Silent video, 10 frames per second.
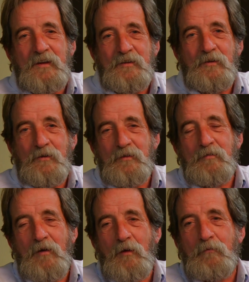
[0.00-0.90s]
they do
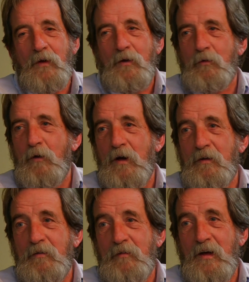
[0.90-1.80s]
develop better
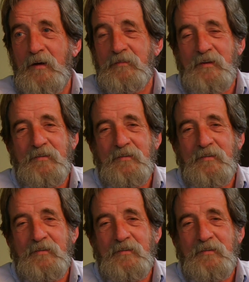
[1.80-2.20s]
quality of lives.